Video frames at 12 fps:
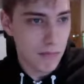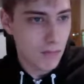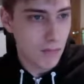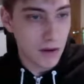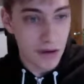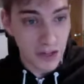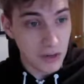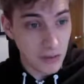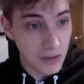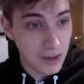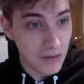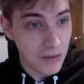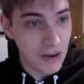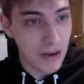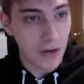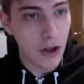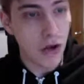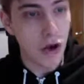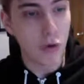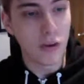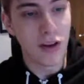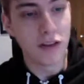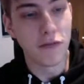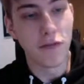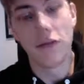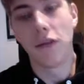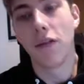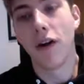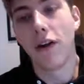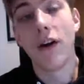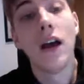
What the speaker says: mean, actually, we didn't even have a logo in 1955.